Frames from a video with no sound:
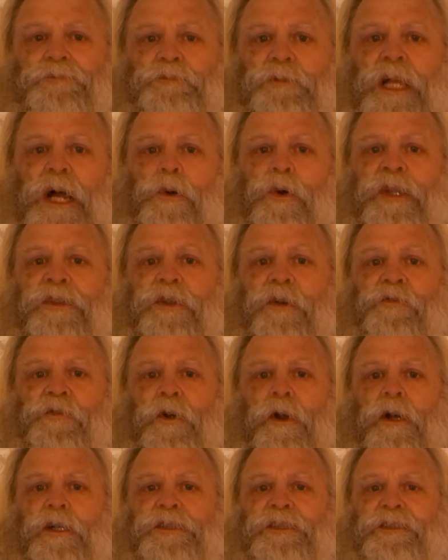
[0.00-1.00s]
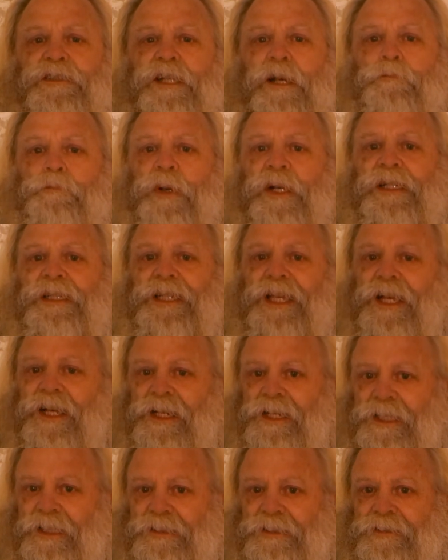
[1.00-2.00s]
Now with the first sip of
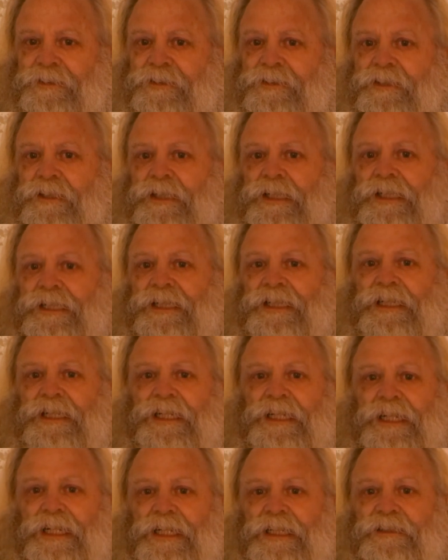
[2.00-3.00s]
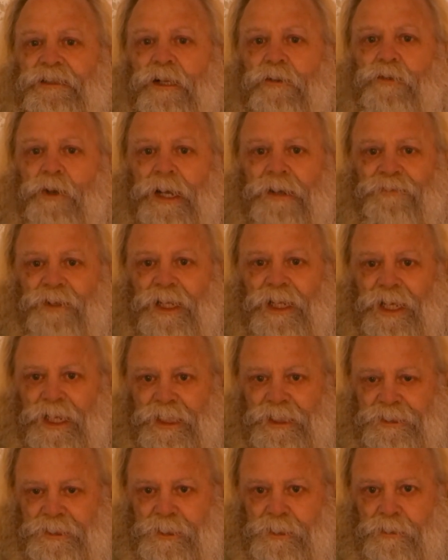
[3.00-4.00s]
Guinness is a
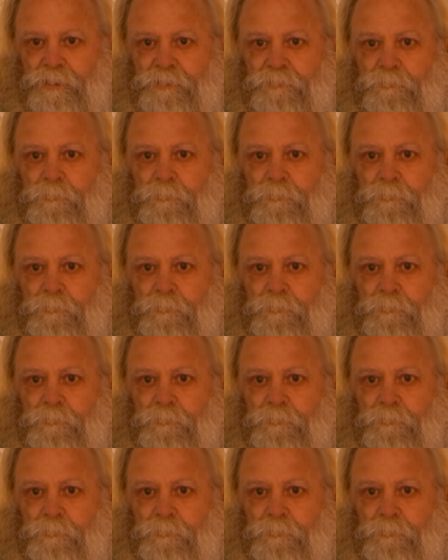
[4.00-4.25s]
revelation.